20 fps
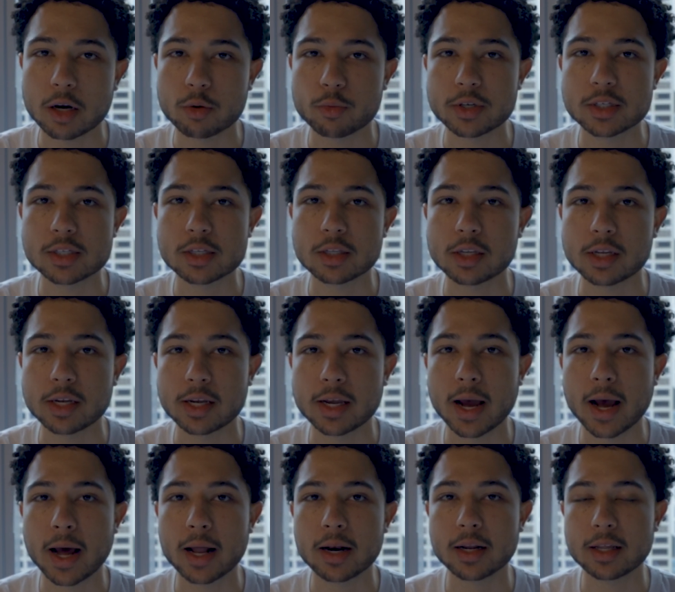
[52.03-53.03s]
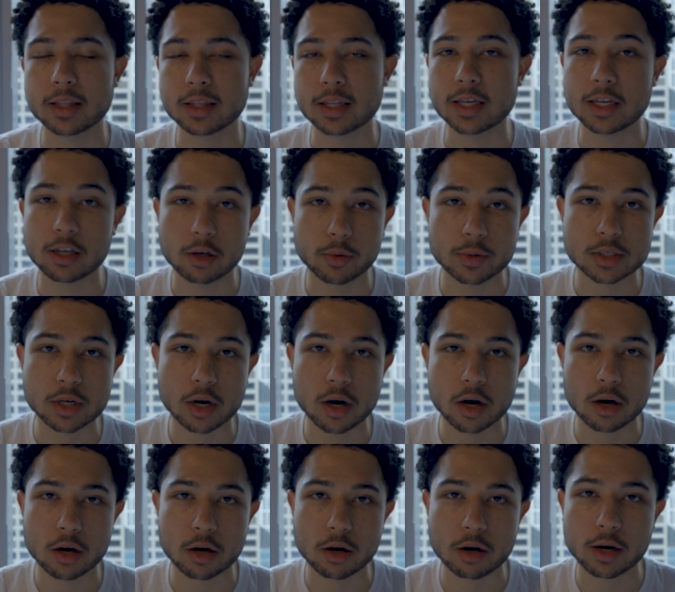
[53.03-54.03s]
Recently got the EOS
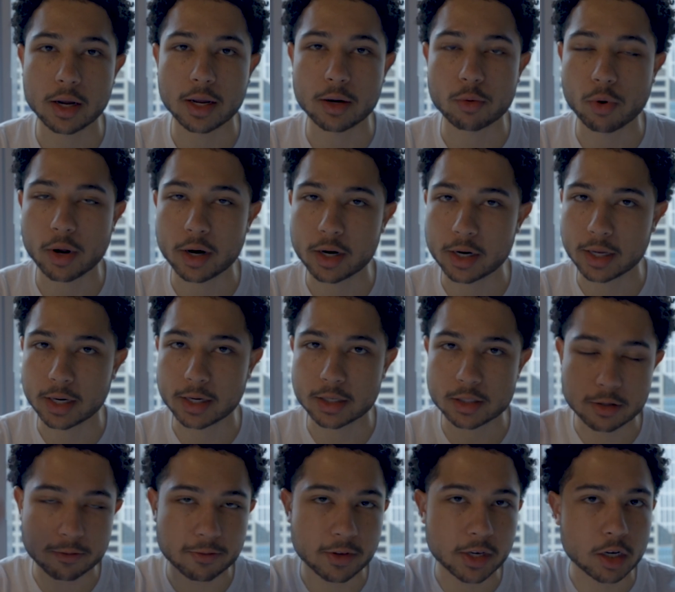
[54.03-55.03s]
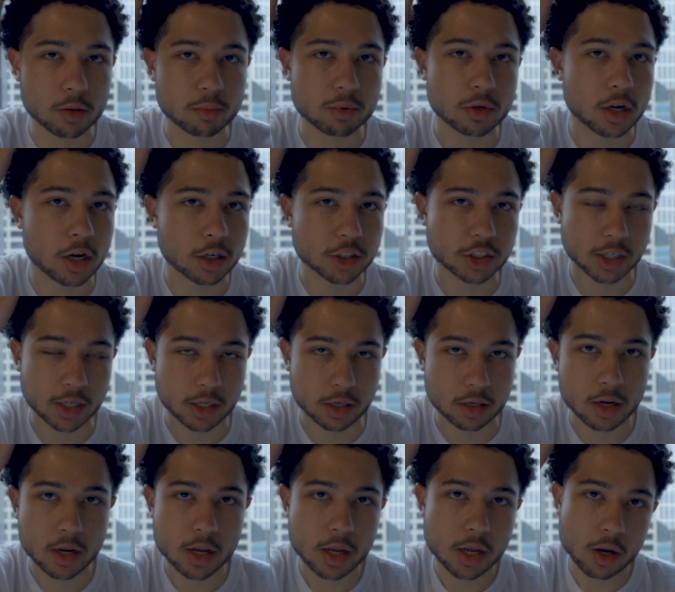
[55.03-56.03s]
R and wanted to get into video production,